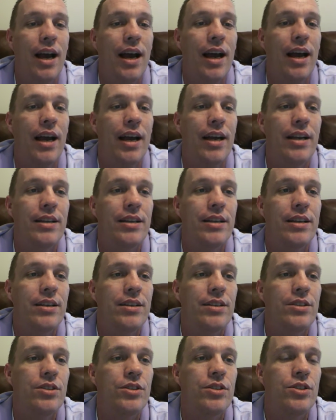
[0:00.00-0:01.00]

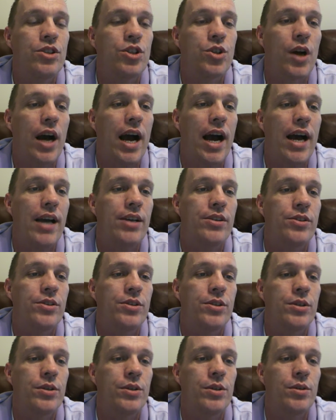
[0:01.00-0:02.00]
and tries
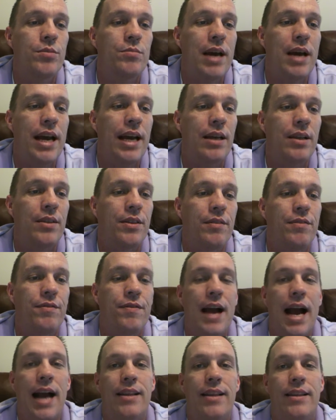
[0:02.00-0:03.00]
to make the
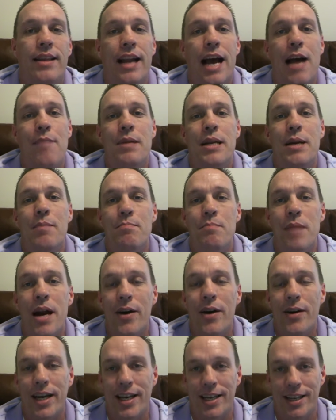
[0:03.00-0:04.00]
fact that I'm an
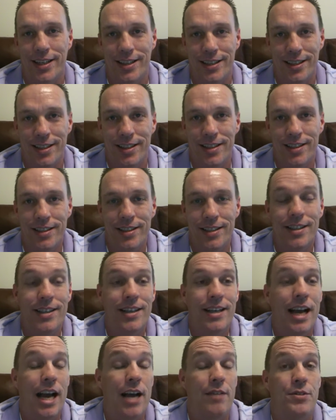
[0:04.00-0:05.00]
American
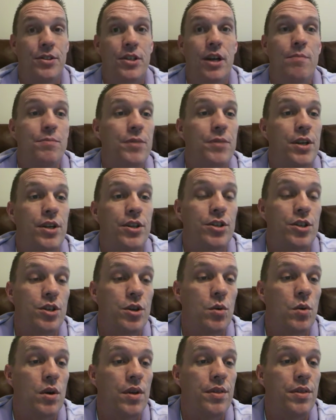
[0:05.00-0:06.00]
have something to
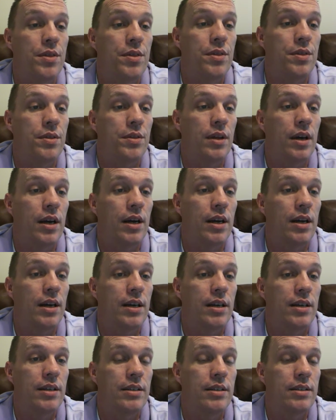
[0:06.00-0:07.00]
do with
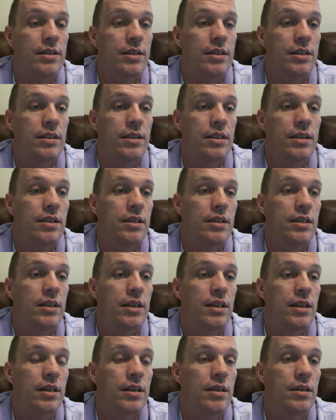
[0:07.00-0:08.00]
uh,
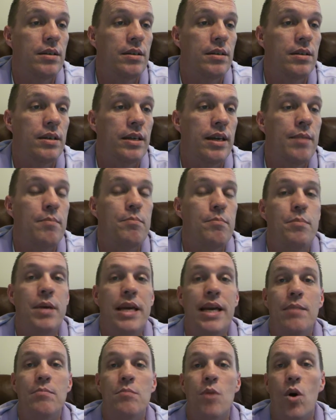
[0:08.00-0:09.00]
him
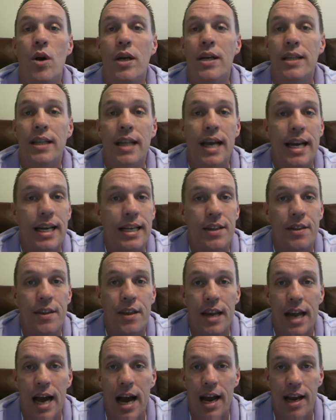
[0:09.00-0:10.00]
being more enlightened
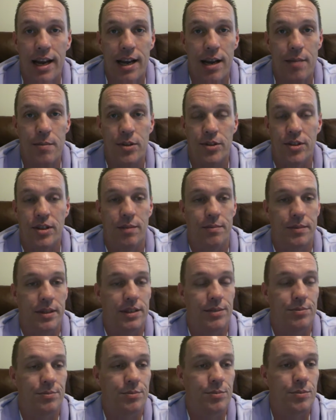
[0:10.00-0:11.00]
than I am or
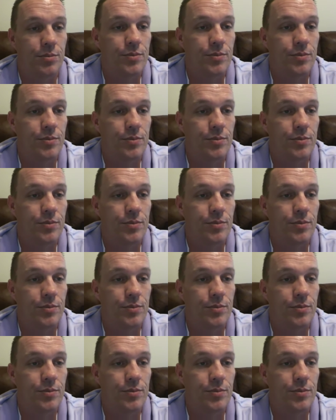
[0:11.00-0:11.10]
something.